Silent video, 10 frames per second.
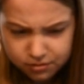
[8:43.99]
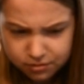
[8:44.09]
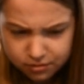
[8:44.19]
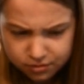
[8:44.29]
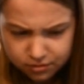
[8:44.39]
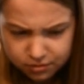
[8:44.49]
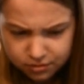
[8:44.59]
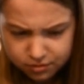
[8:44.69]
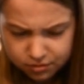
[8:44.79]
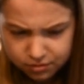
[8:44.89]

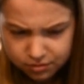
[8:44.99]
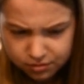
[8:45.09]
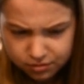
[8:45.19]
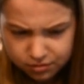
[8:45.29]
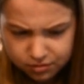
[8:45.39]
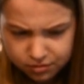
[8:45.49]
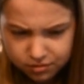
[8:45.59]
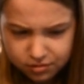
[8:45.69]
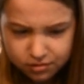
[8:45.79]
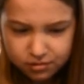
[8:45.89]

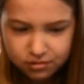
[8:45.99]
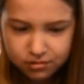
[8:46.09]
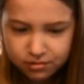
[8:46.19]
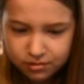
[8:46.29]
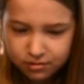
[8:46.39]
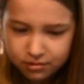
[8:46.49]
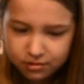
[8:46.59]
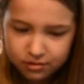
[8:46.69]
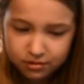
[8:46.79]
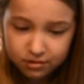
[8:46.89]

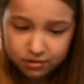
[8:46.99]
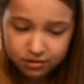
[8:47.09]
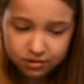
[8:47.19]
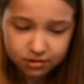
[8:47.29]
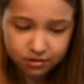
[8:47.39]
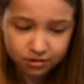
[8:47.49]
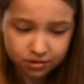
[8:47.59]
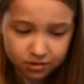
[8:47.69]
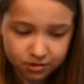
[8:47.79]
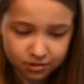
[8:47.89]
This person isn't speaking.